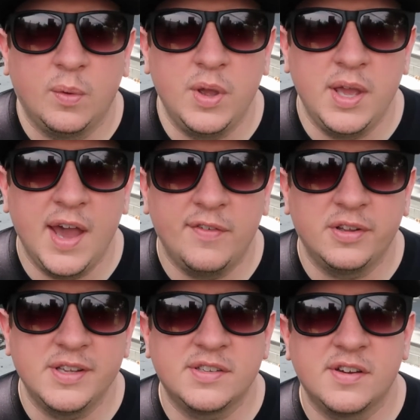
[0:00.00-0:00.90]
We have
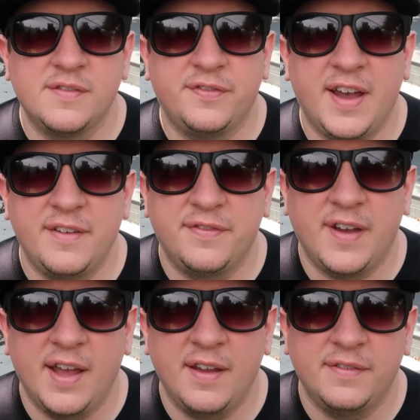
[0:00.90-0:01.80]
our list on a
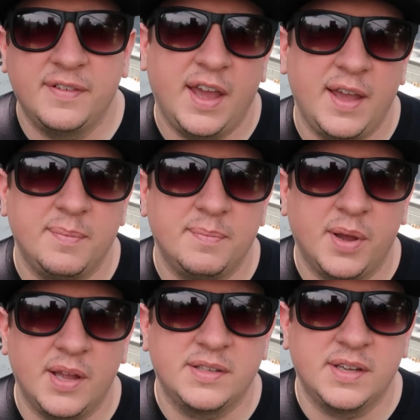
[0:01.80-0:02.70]
5-5 game,
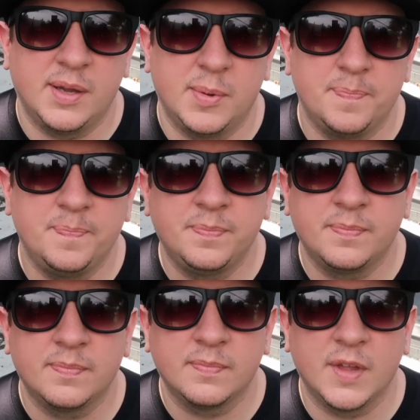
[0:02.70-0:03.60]
but
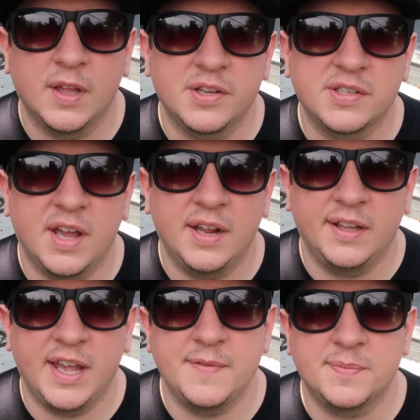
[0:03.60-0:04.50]
it looks like
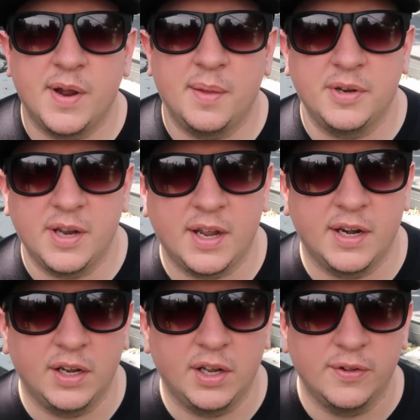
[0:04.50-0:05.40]
the game's probably not
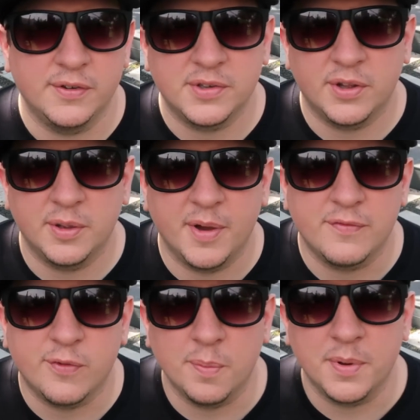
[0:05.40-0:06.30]
going to go. There's only
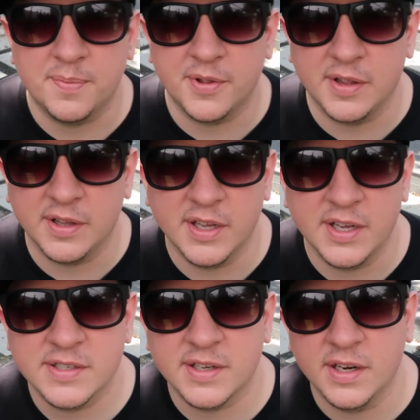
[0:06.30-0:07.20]
about 4 people on the
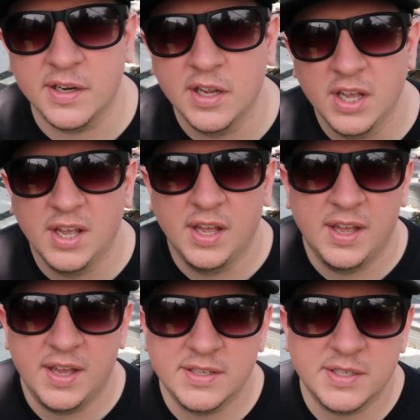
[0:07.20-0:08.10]
list, and
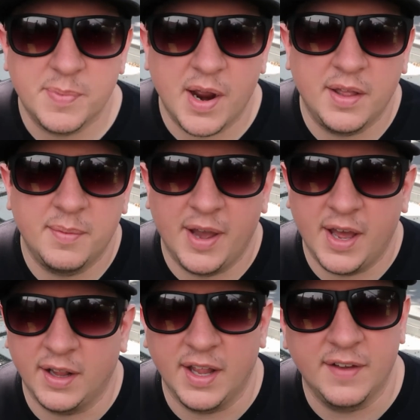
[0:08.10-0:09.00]
this is probably
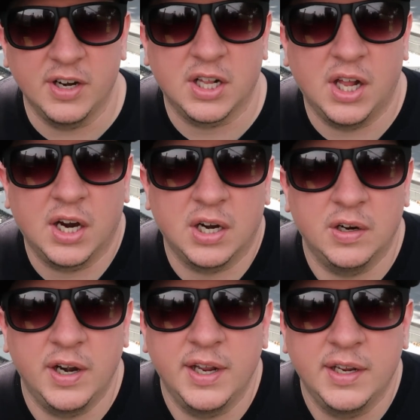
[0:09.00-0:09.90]
about 11 o'clock
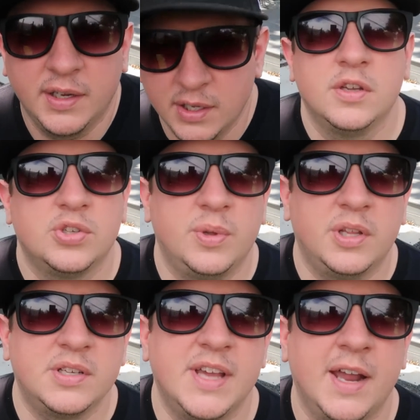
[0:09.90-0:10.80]
already. So we
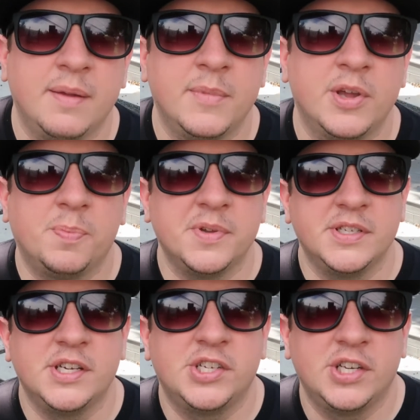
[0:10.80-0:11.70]
look down in middle
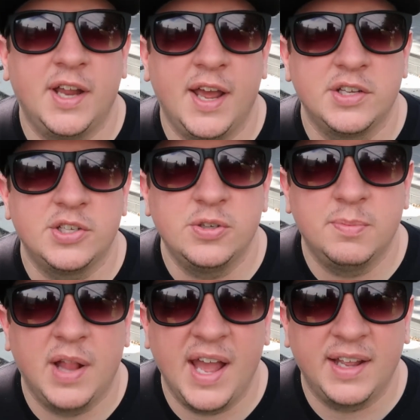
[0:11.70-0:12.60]
position at 2
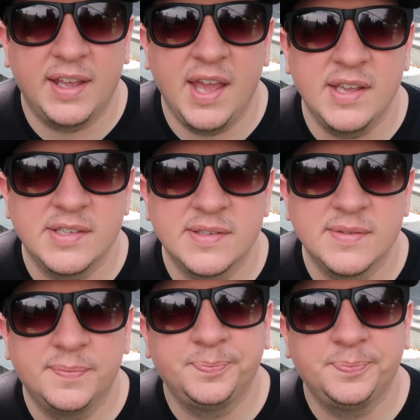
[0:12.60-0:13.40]
black kings.